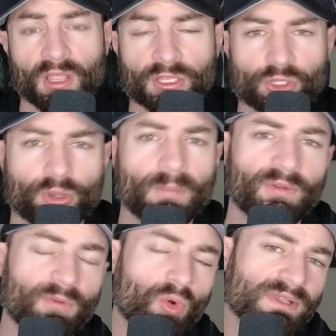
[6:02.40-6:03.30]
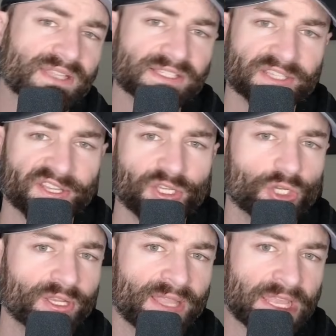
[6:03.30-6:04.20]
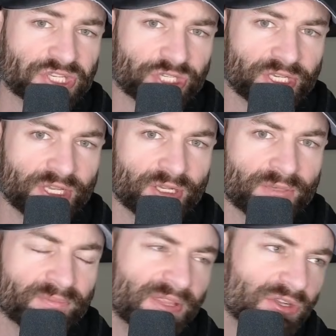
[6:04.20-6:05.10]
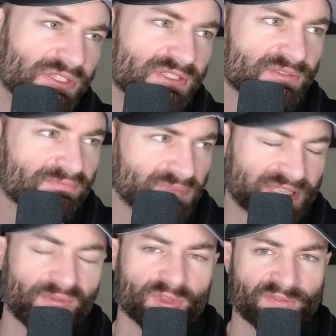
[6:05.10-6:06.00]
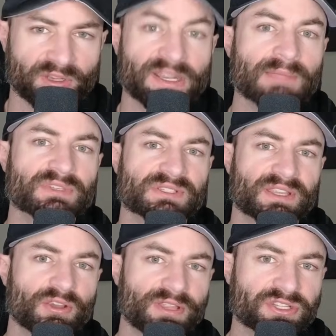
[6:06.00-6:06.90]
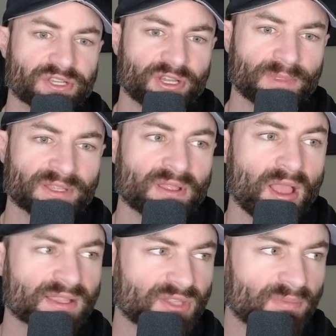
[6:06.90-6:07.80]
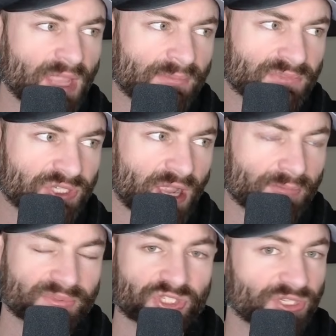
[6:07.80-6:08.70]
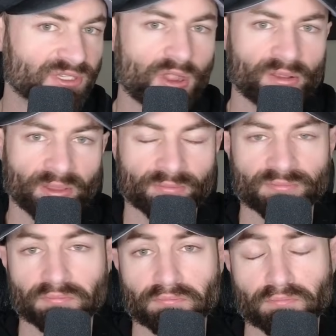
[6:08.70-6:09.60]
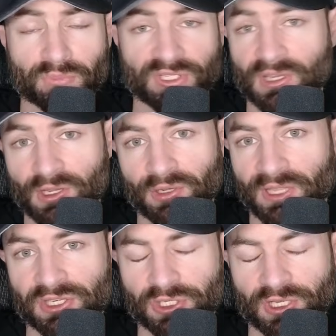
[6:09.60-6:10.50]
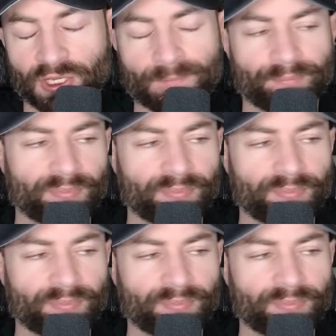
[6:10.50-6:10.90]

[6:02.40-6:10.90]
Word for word: So number four is a security engineer, and there's several different types of security engineer, but sometimes jobs just call it security engineer.